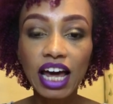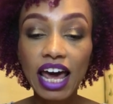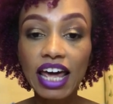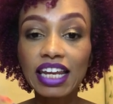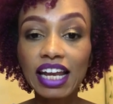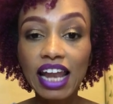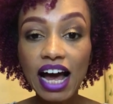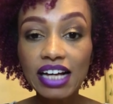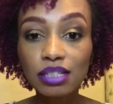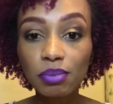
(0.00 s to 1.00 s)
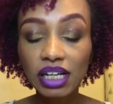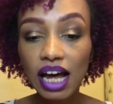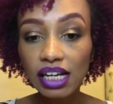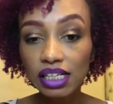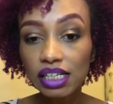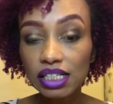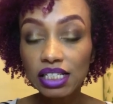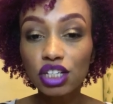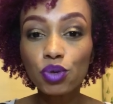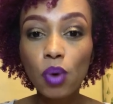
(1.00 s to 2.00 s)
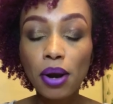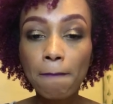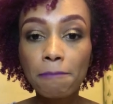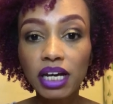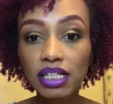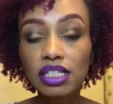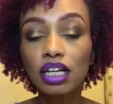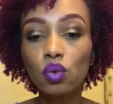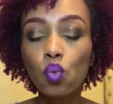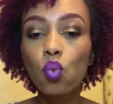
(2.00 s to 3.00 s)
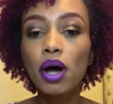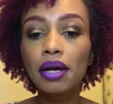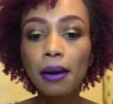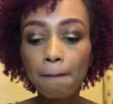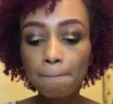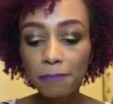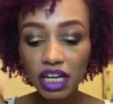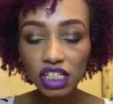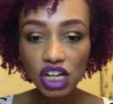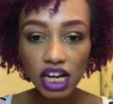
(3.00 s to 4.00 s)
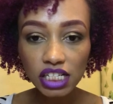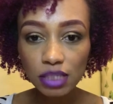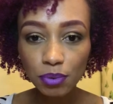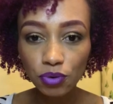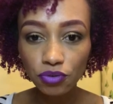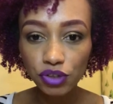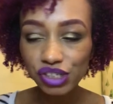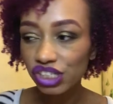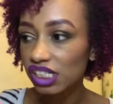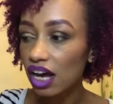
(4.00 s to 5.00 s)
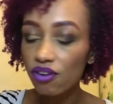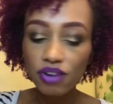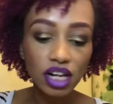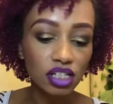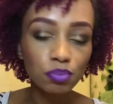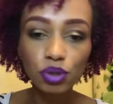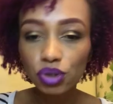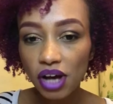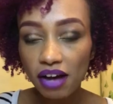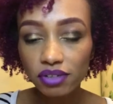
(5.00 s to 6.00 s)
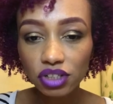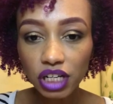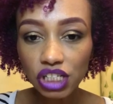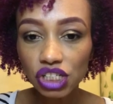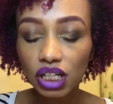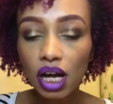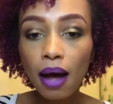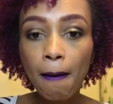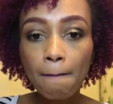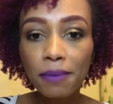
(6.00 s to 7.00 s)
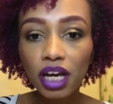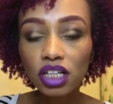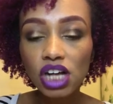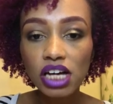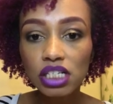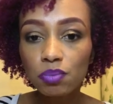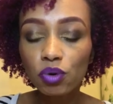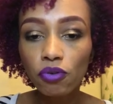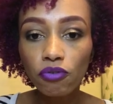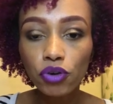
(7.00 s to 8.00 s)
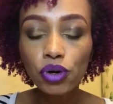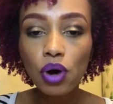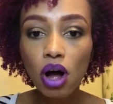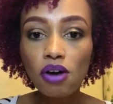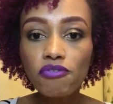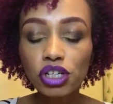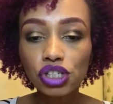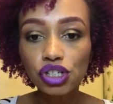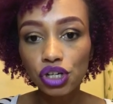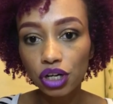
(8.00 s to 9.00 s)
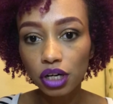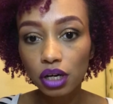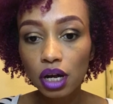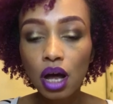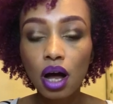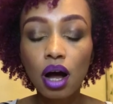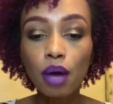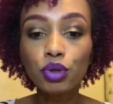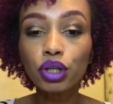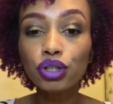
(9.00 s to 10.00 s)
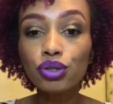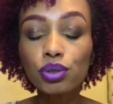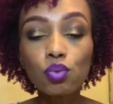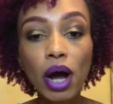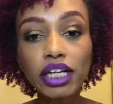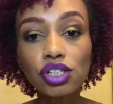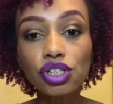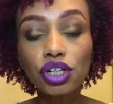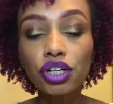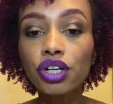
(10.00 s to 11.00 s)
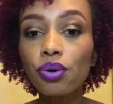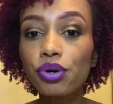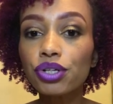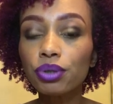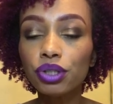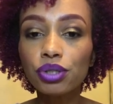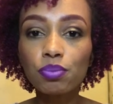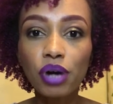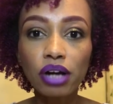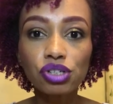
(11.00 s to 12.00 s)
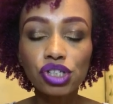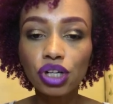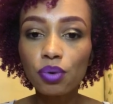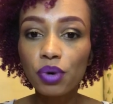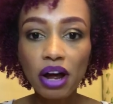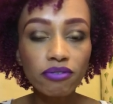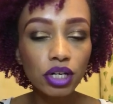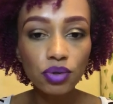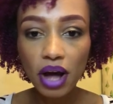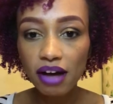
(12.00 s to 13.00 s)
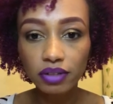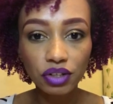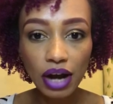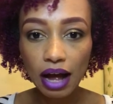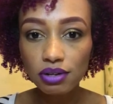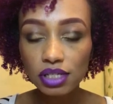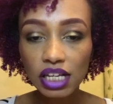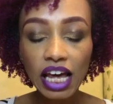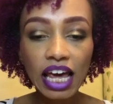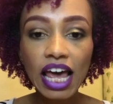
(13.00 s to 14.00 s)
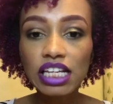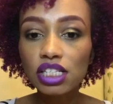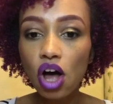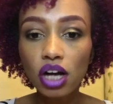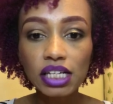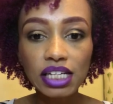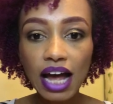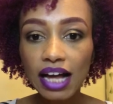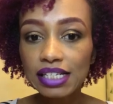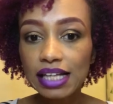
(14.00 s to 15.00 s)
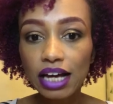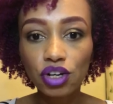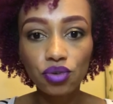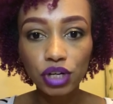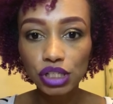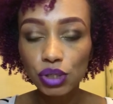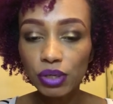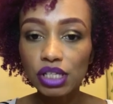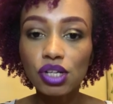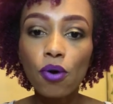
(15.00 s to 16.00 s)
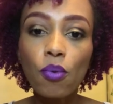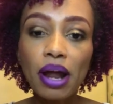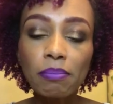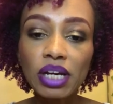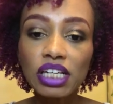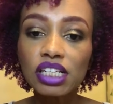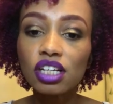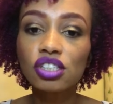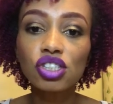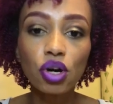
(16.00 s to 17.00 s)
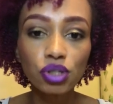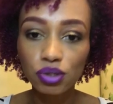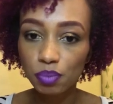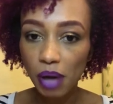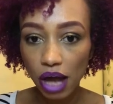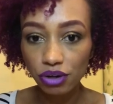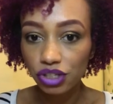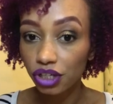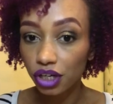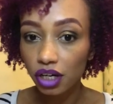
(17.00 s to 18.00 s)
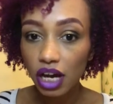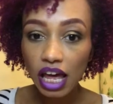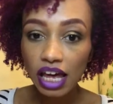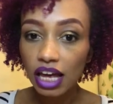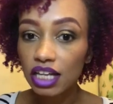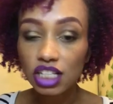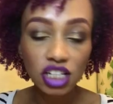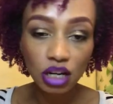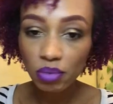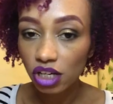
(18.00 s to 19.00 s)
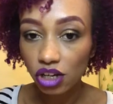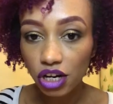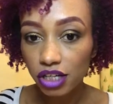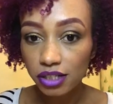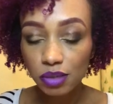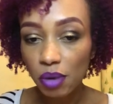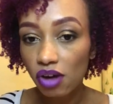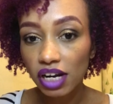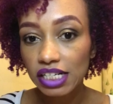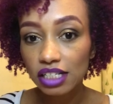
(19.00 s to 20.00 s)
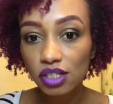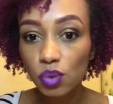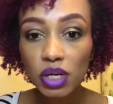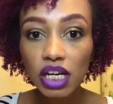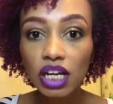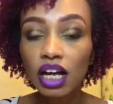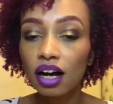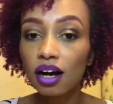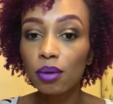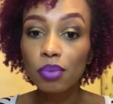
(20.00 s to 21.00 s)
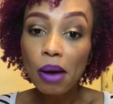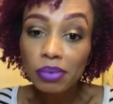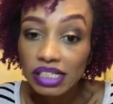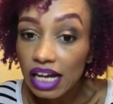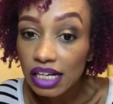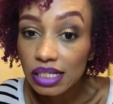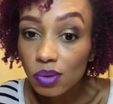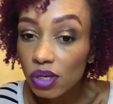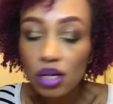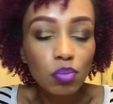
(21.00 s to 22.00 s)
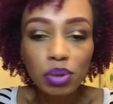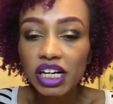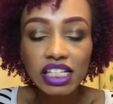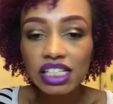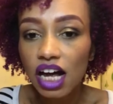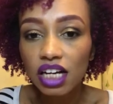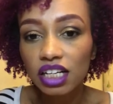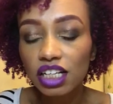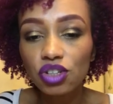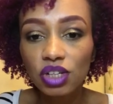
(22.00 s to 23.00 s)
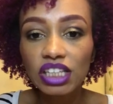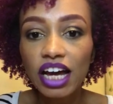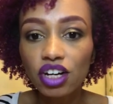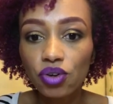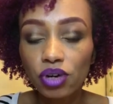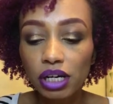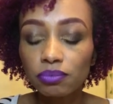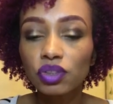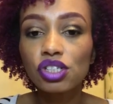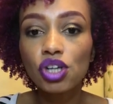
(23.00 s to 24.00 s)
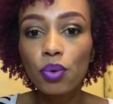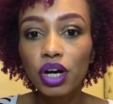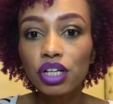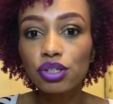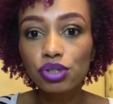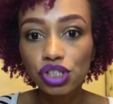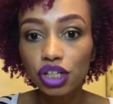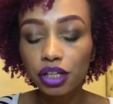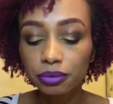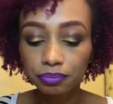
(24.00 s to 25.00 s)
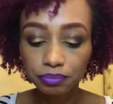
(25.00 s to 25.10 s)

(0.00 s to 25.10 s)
And the last but not least, you want to mix in 1 big giant spoonful, just like a regular spoon you have in your kitchen, a big giant spoonful of sugar. You can use white sugar or you can use brown sugar, whatever you have in your house, as long as it has that grit to it. So what I mean is don't use powdered sugar. It's just going to make your hair smell nice and sweet. Probably taste sweet, but it's not going to, you need that grit. So we're going to do sugar.